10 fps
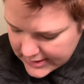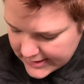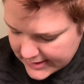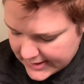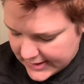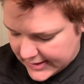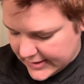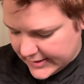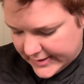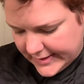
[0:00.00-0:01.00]
I
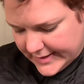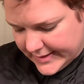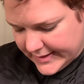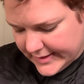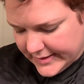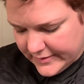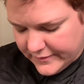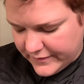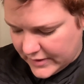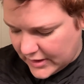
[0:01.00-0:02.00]

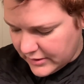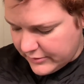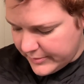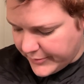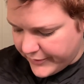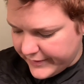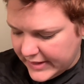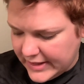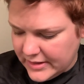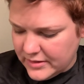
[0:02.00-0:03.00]
have
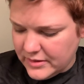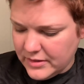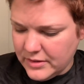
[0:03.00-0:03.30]
Aquamarine.